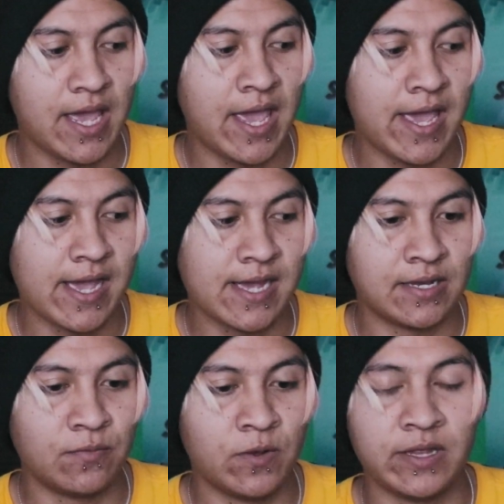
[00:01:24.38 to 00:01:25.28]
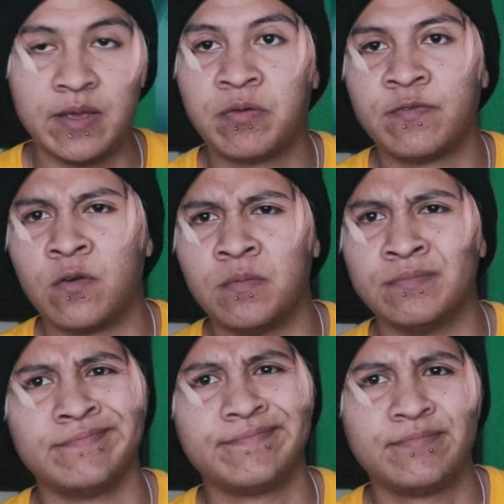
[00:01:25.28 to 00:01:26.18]
and well, they
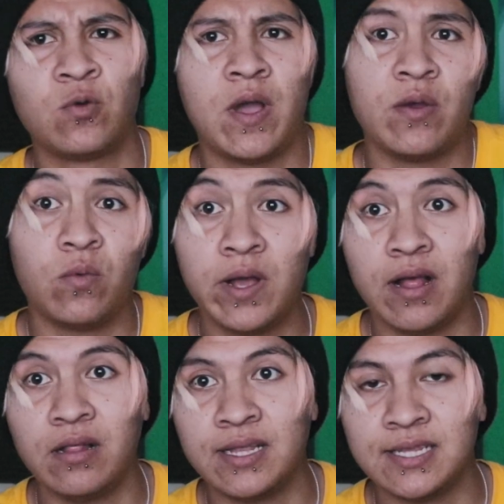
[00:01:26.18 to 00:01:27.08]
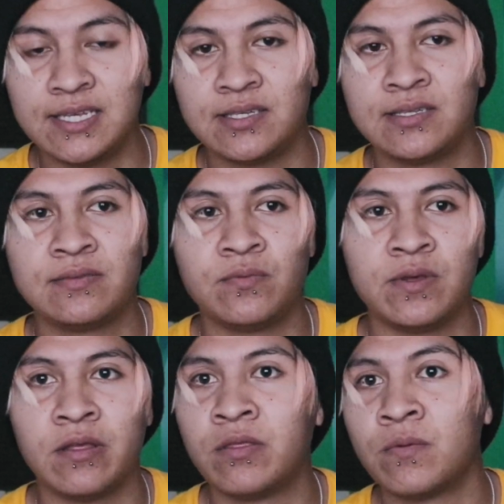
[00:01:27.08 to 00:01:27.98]
perform quite well, at least
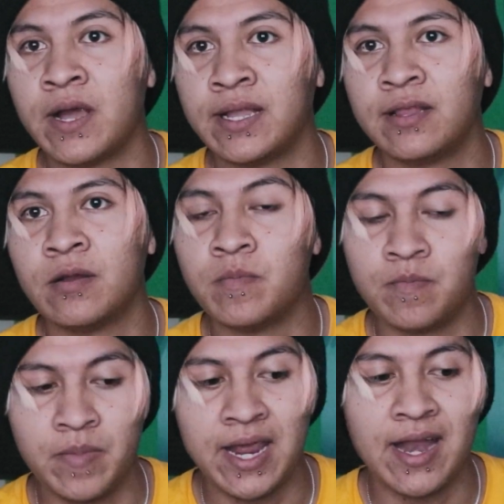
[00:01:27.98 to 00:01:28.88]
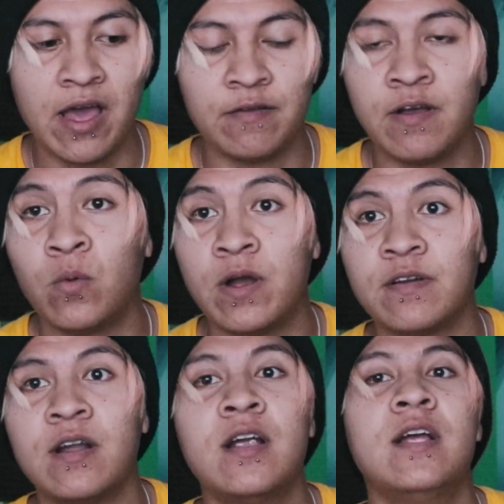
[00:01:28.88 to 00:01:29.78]
with the thread that they're made out of.
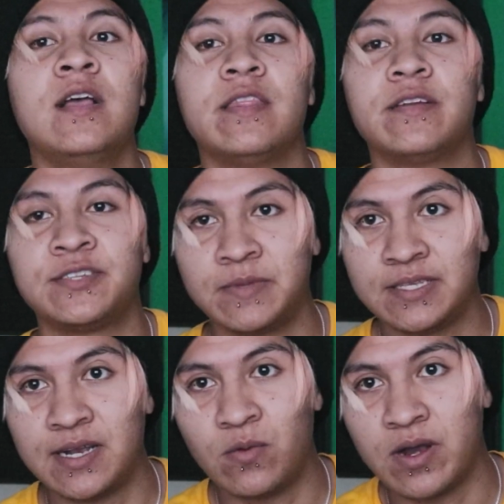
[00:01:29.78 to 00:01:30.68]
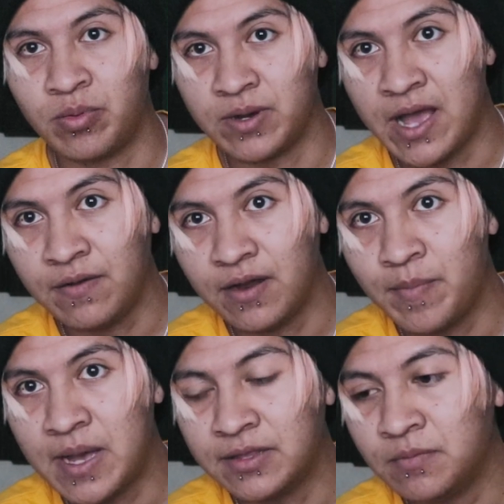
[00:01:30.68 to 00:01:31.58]
However, there's some things that I want to point out
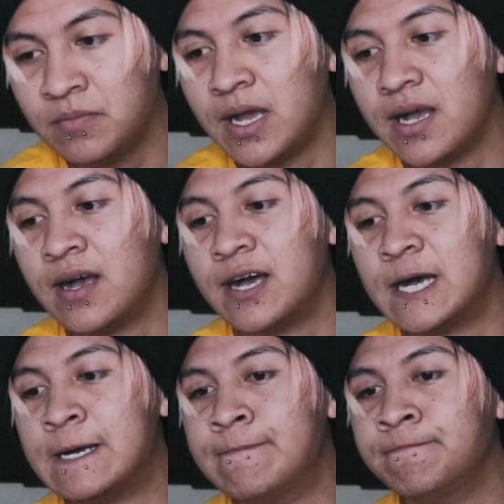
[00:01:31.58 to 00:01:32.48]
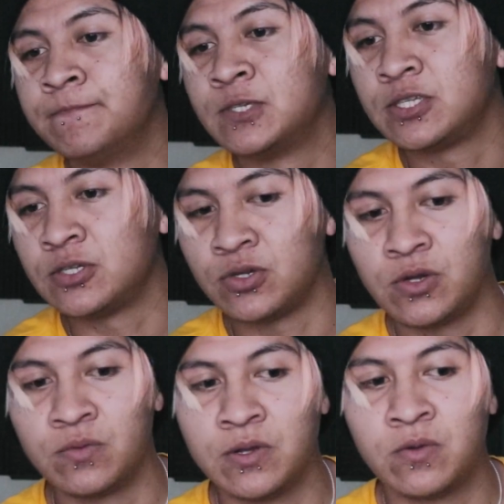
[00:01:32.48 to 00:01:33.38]
about them, just to show
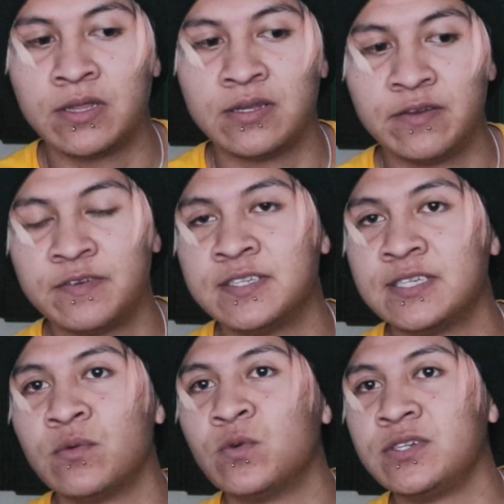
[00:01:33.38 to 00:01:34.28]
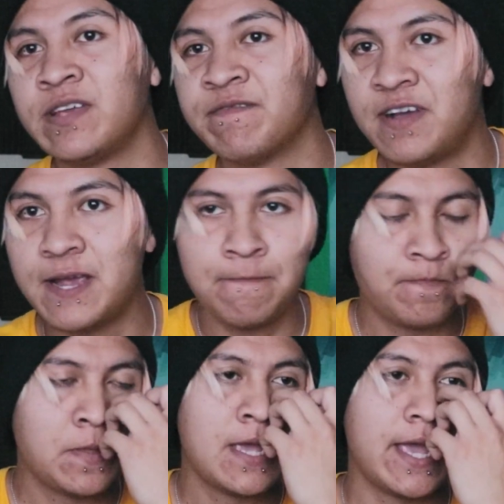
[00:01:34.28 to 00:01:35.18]
you real quick the differences in what you can find,
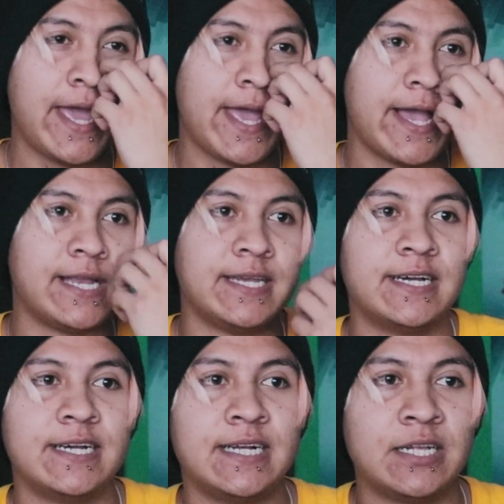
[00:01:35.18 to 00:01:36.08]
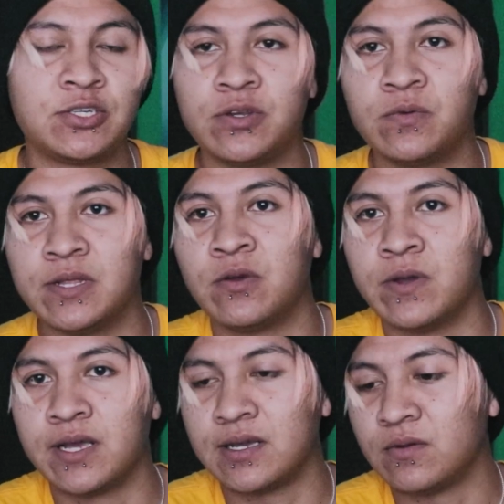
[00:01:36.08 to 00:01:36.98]
and I'll show you really
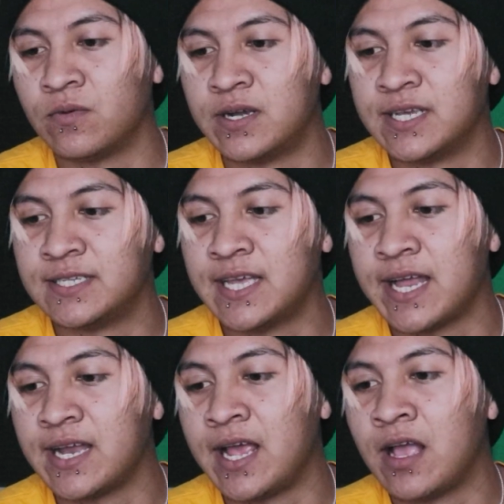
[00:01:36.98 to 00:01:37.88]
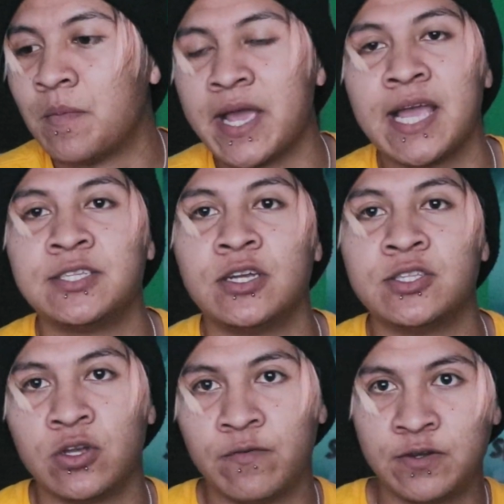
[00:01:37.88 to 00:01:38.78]
quick what it is that I got my hands
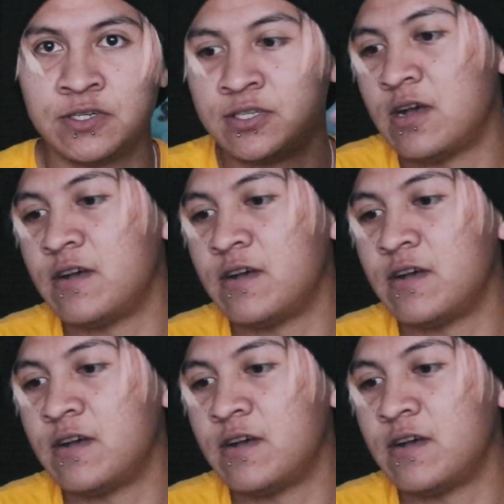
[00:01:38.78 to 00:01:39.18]
on. So first